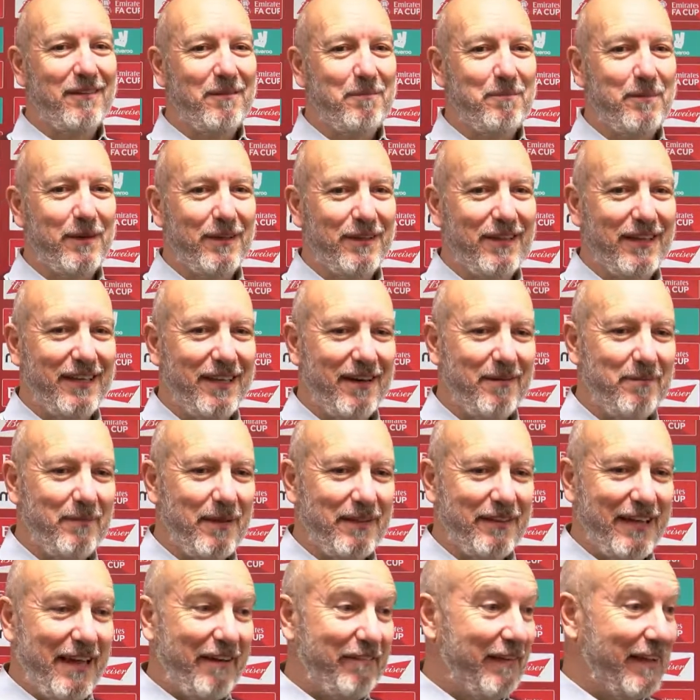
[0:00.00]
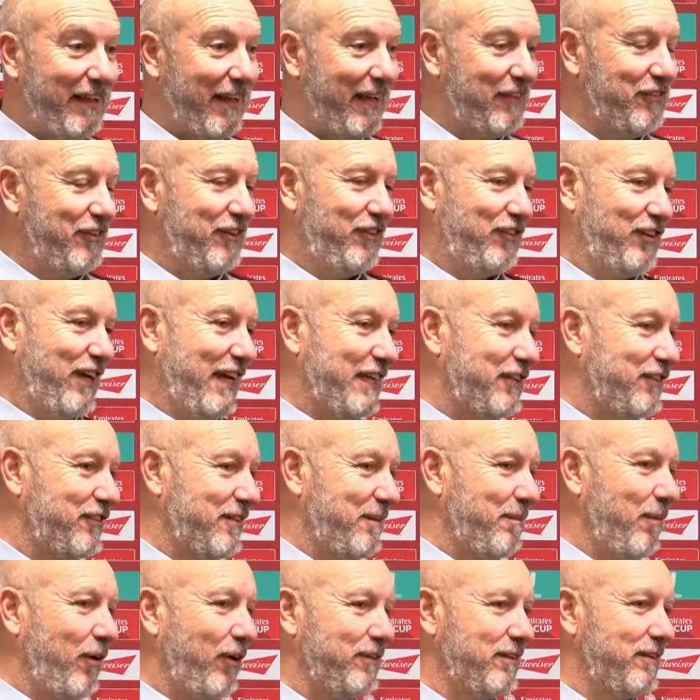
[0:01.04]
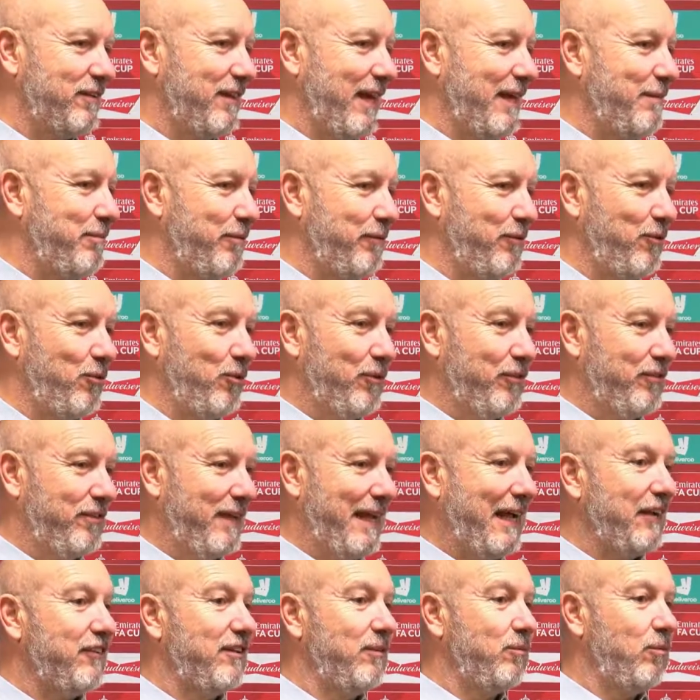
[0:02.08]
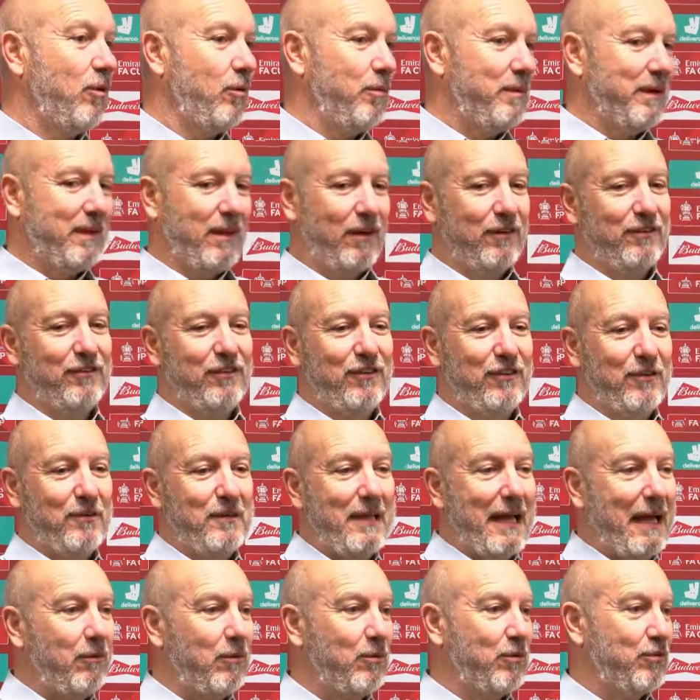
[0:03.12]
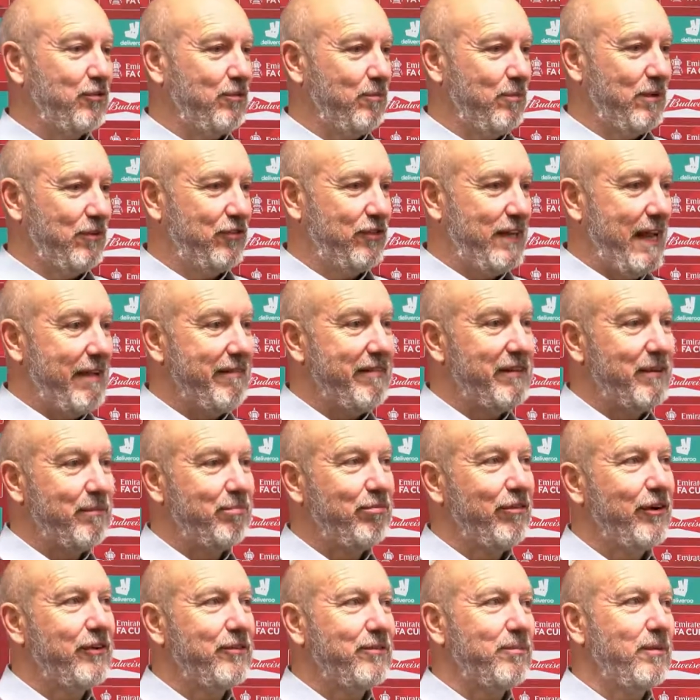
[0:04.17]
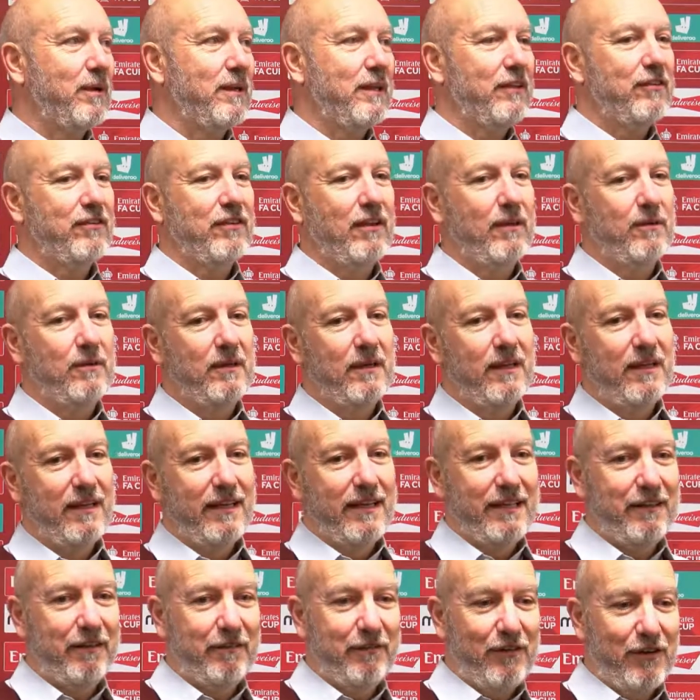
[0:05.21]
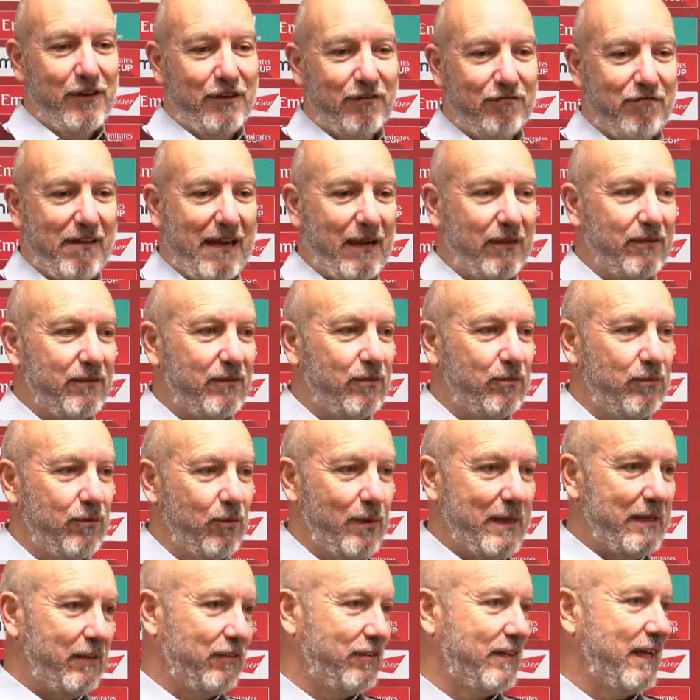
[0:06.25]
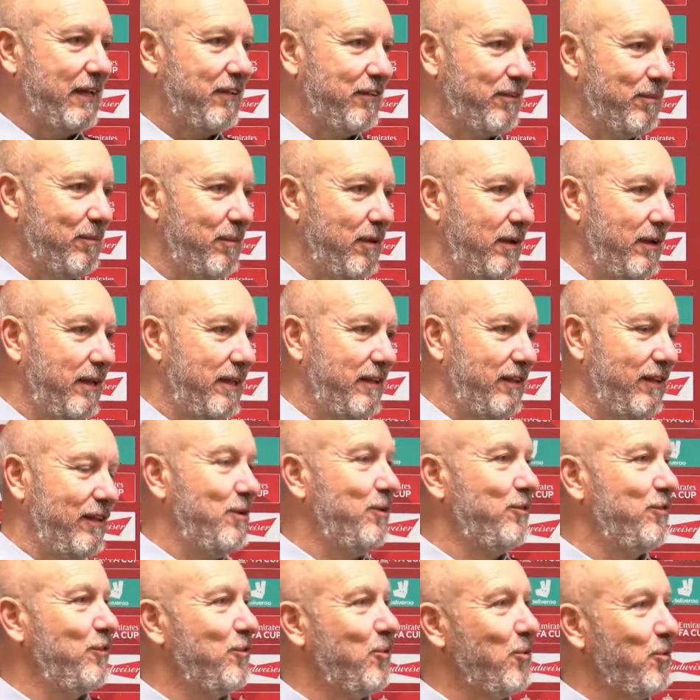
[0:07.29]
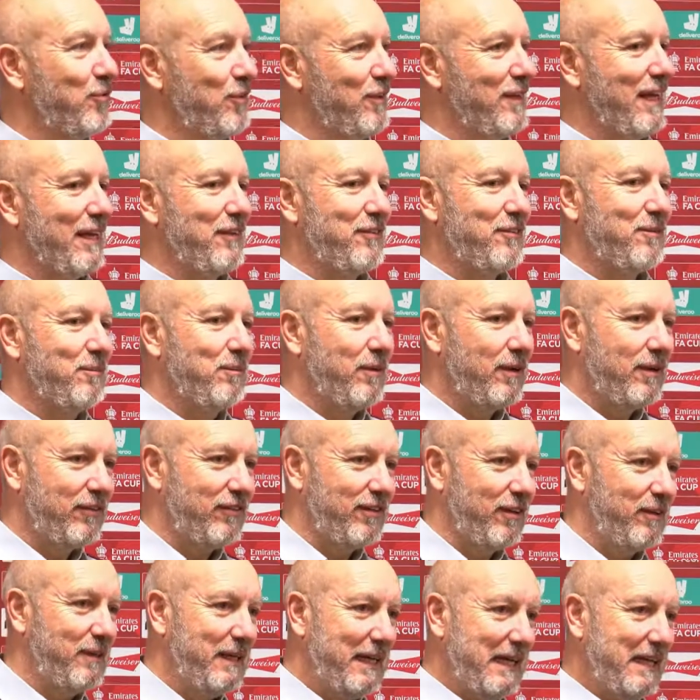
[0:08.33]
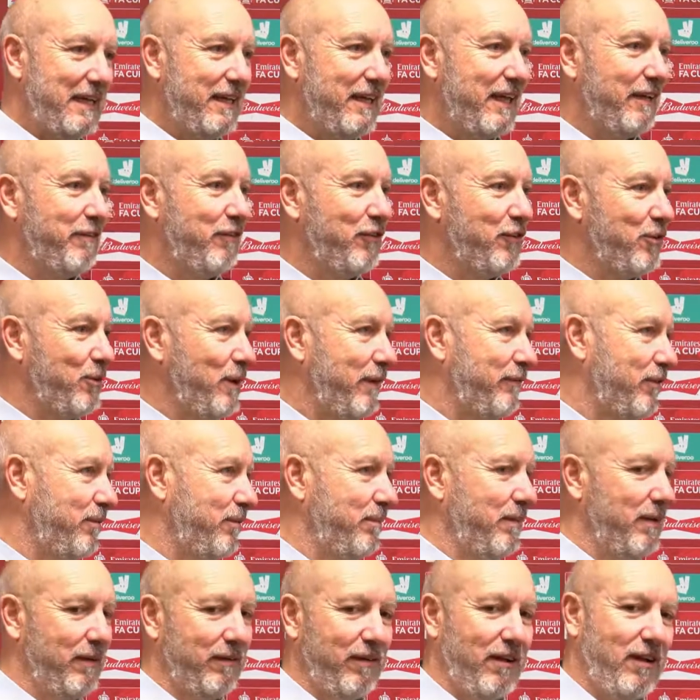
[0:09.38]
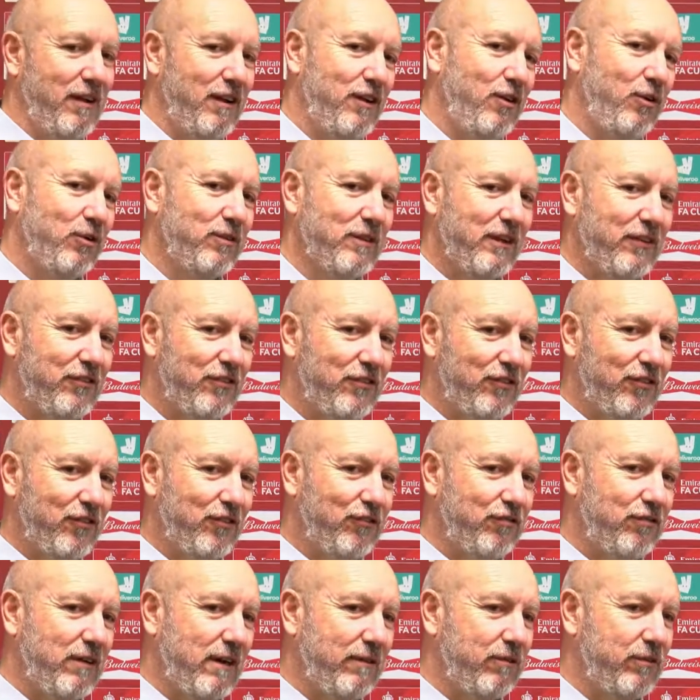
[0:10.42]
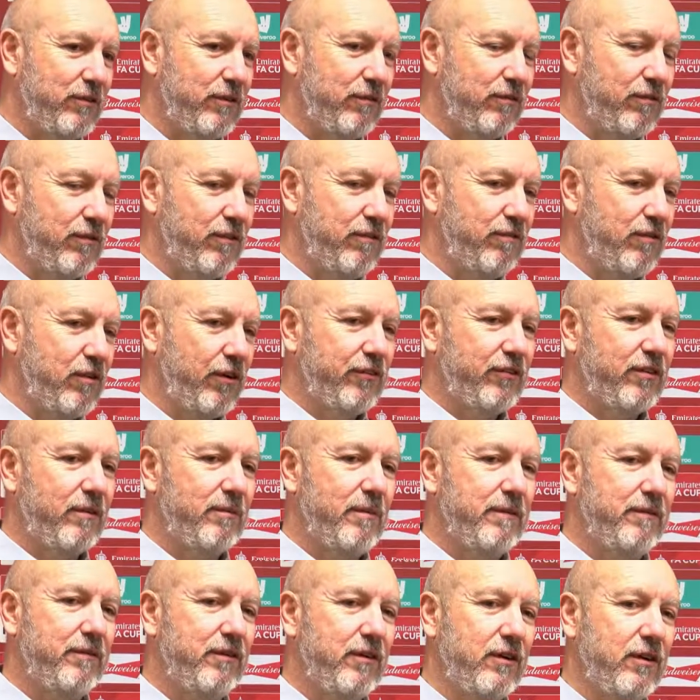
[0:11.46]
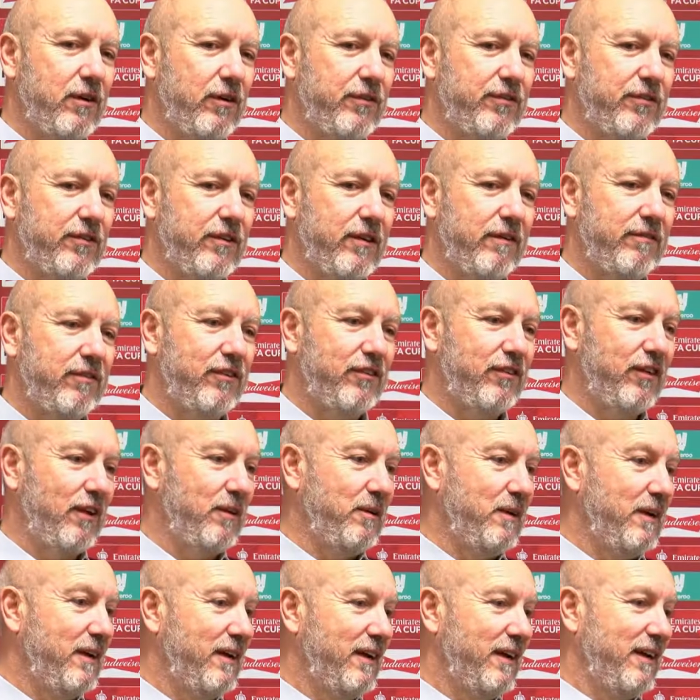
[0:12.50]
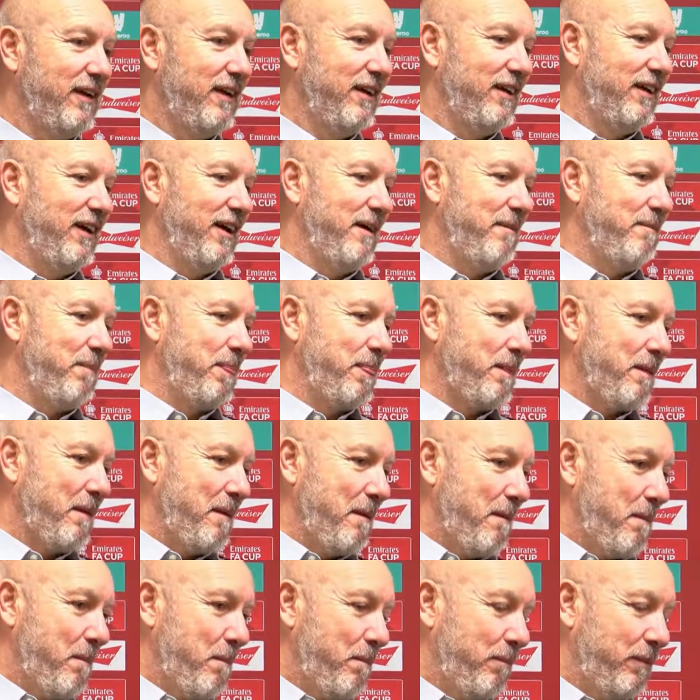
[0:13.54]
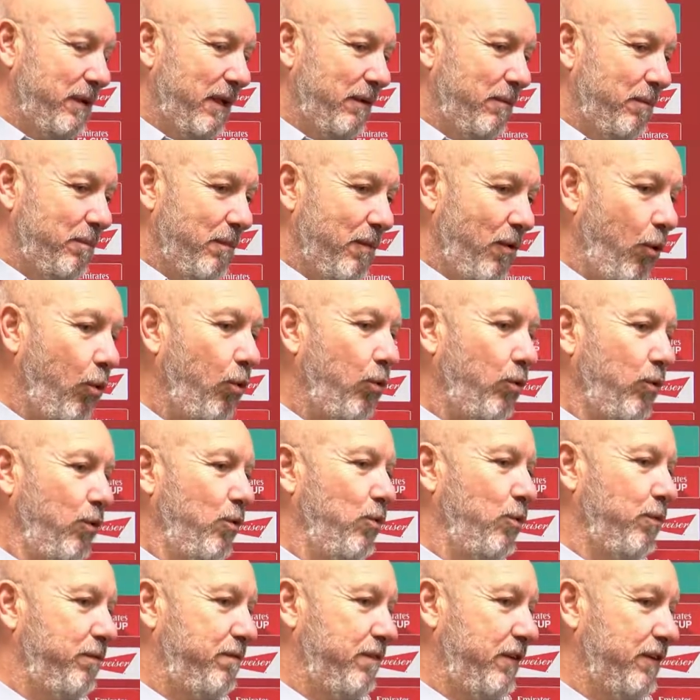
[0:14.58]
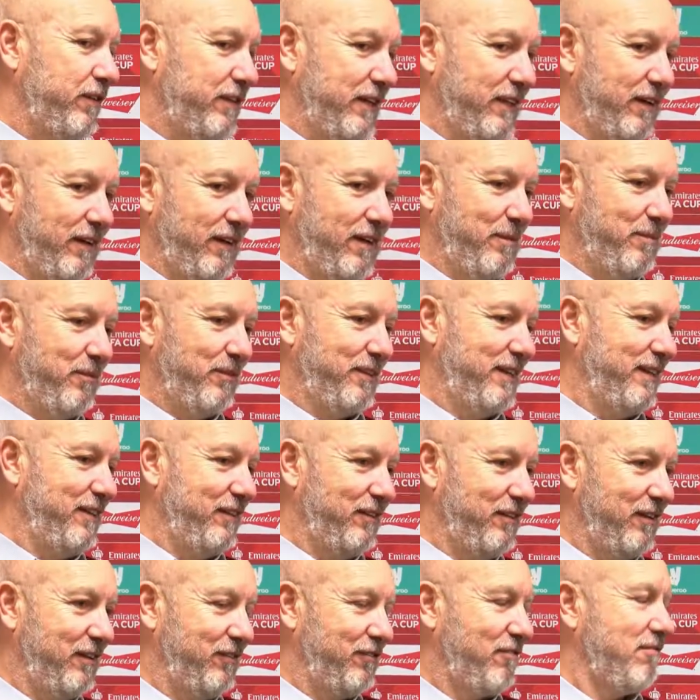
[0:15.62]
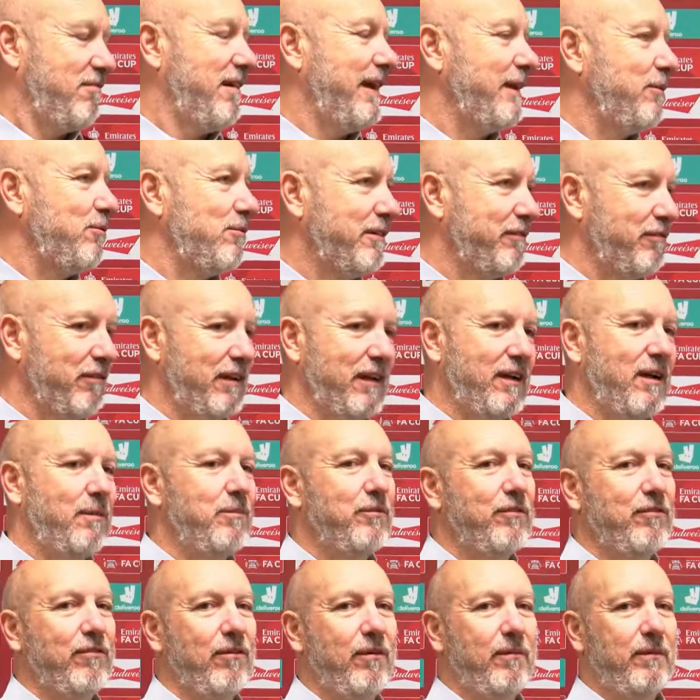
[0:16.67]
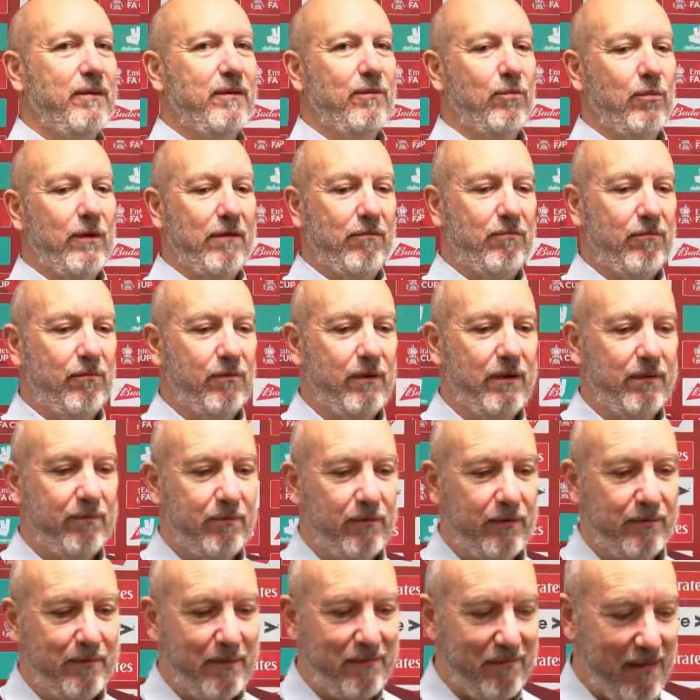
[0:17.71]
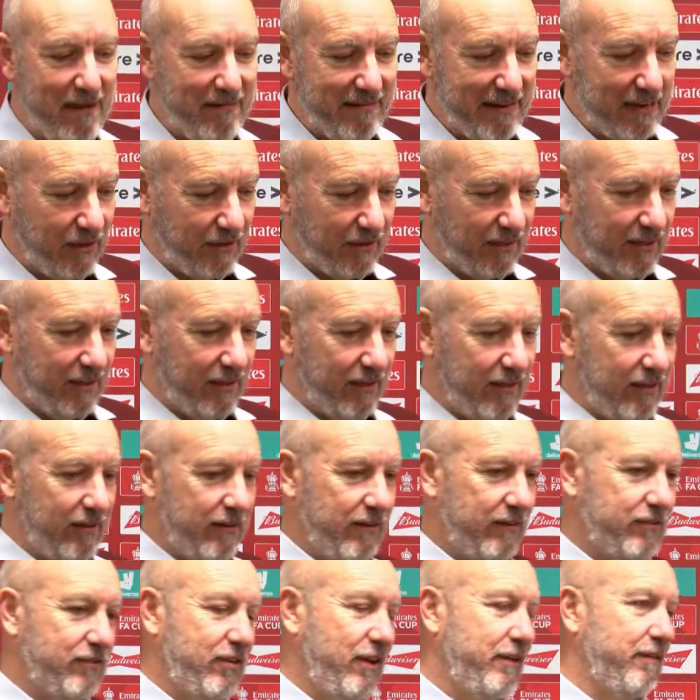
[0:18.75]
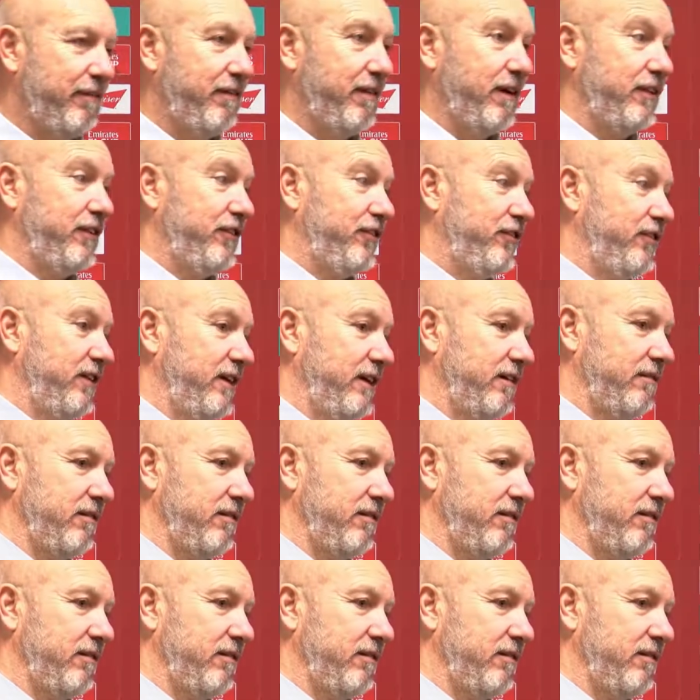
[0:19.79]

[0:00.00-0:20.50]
But the FA actually changed their mind the day before and said, actually, what we're going to do now, we're sharing the prize money. So in the first round, the winners get some money, the losers also get some money. So if you do have a long distance to travel, you've got some of your costs covered. So you know, all funding that comes in is great wherever it comes from. And we've been very lucky so far this year.